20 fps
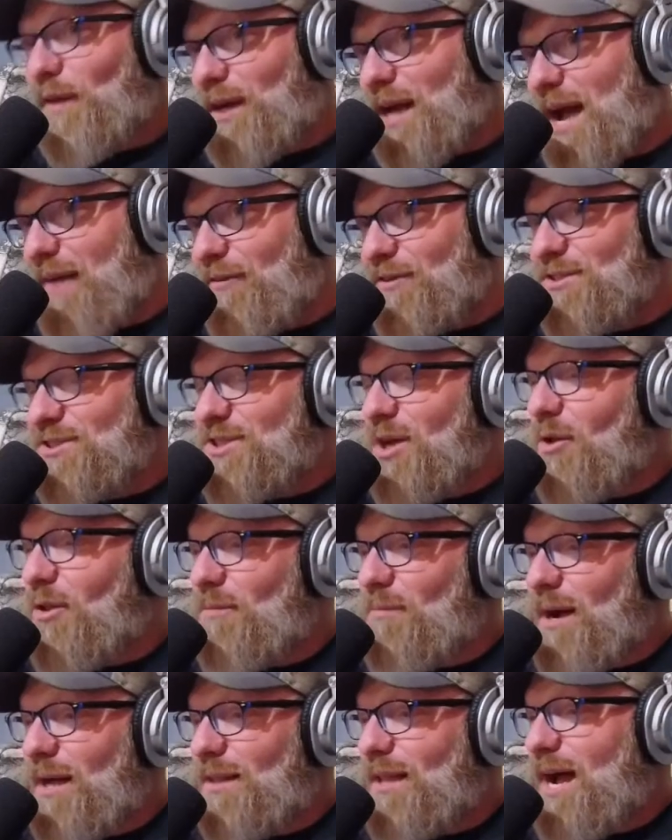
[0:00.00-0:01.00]
I ever stole in
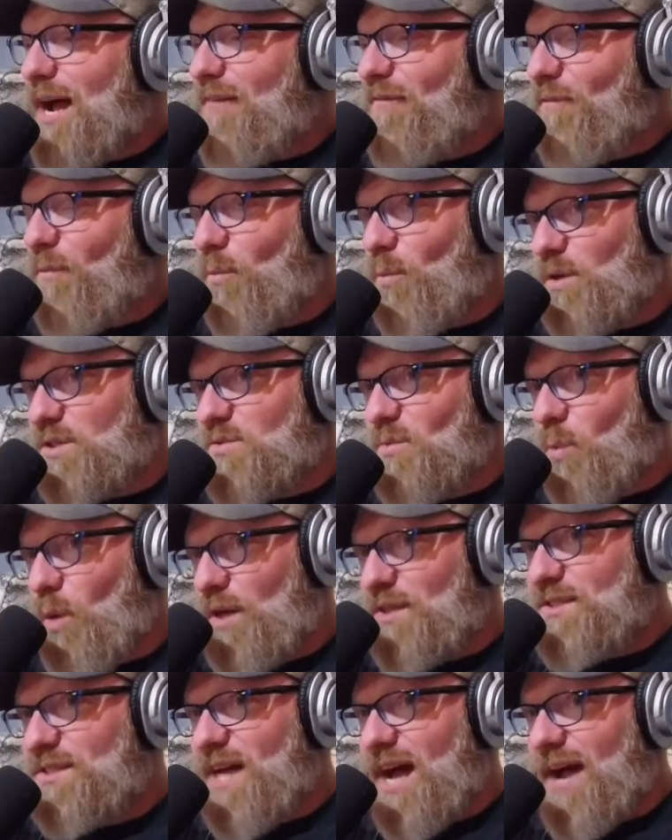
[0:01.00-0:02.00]
my life was
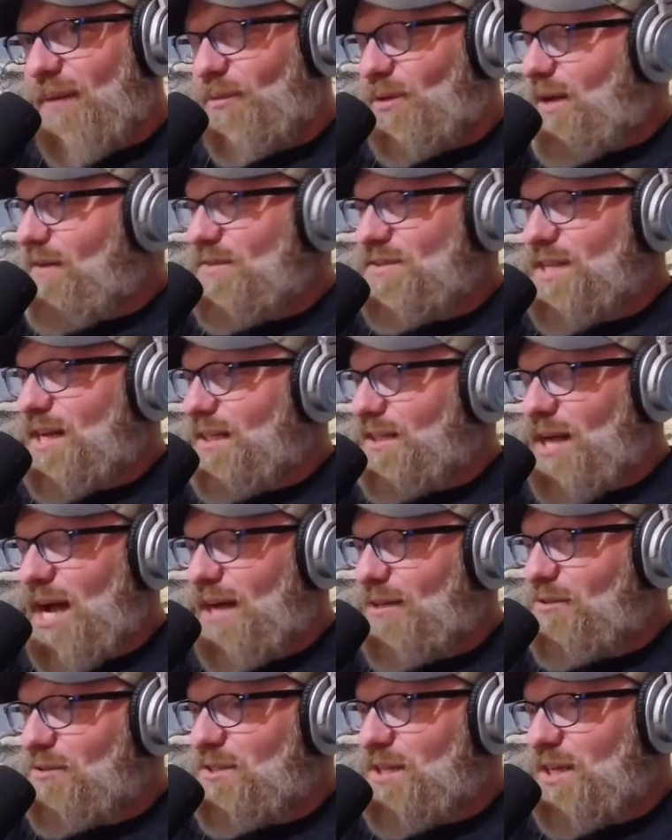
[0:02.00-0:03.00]
one time when I was like 9
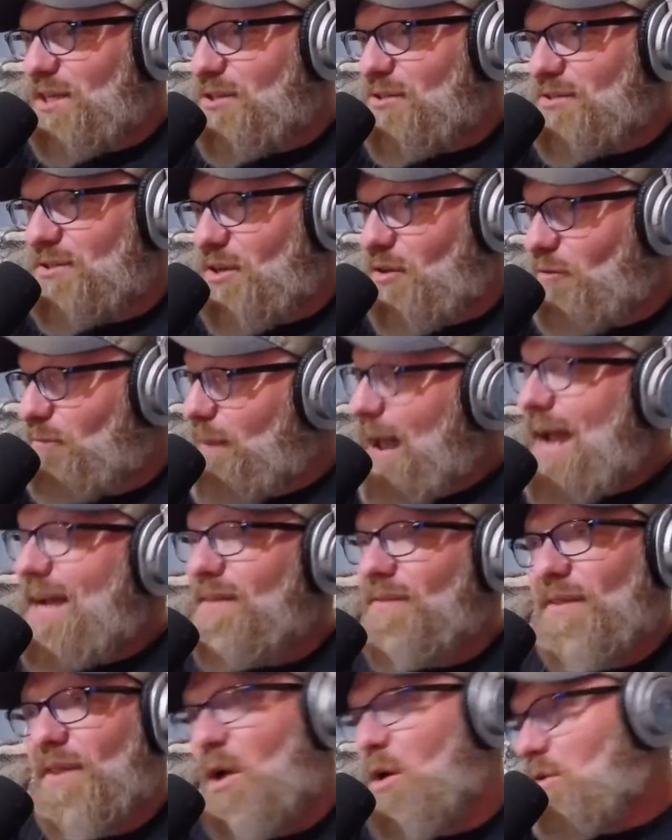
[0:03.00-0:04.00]
or 10 years old. Back
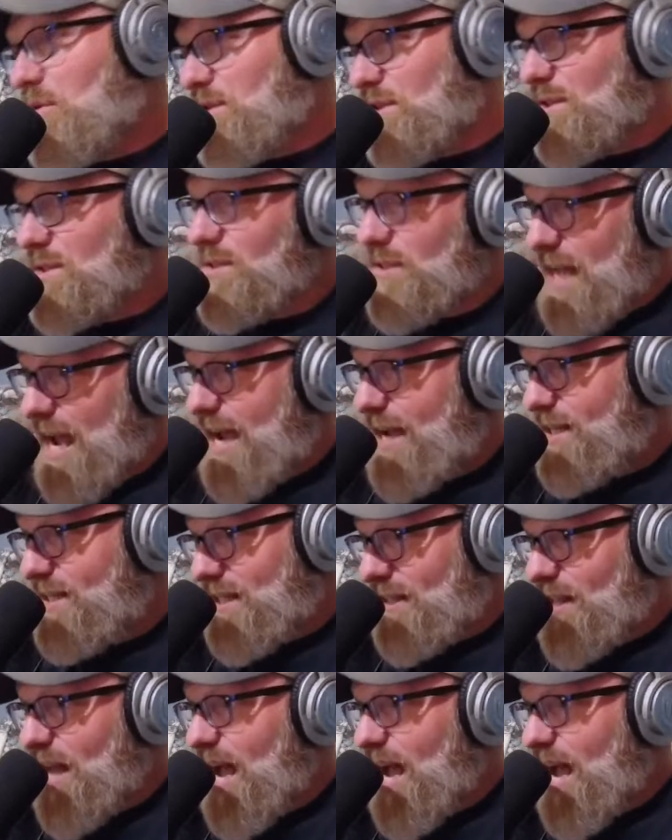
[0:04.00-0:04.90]
in those days, in the